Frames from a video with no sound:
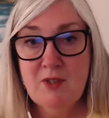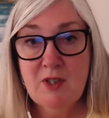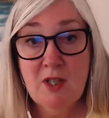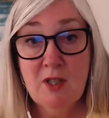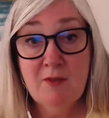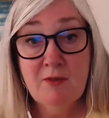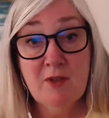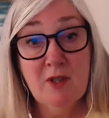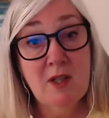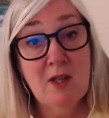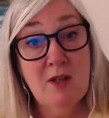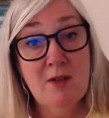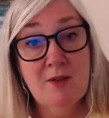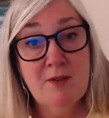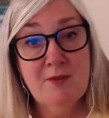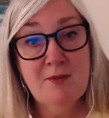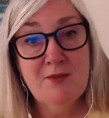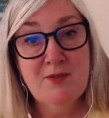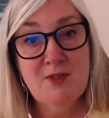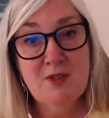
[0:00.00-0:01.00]
loved,
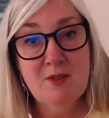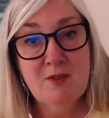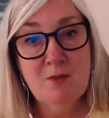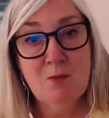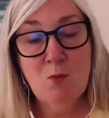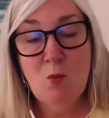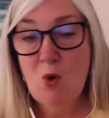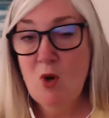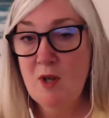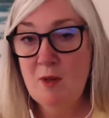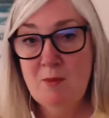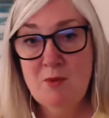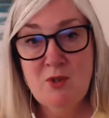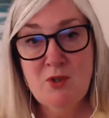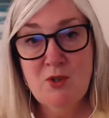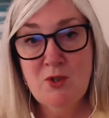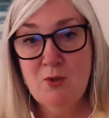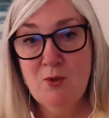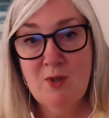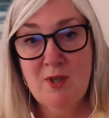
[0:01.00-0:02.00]
loved what I was
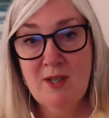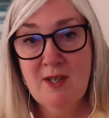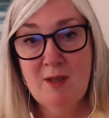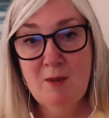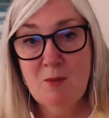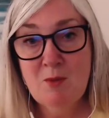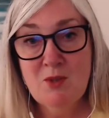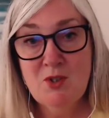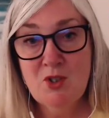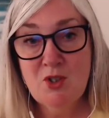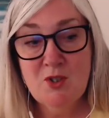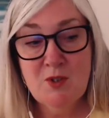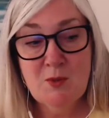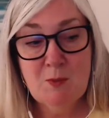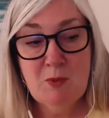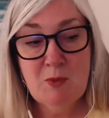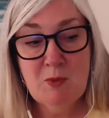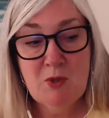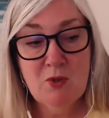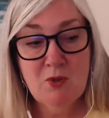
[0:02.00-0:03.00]
doing. It was just
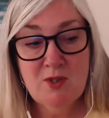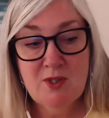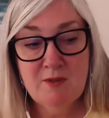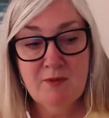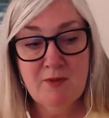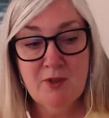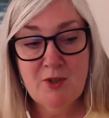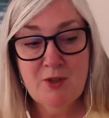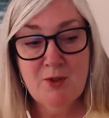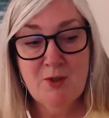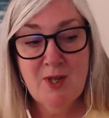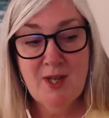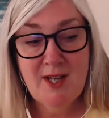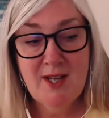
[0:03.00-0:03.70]
beautiful.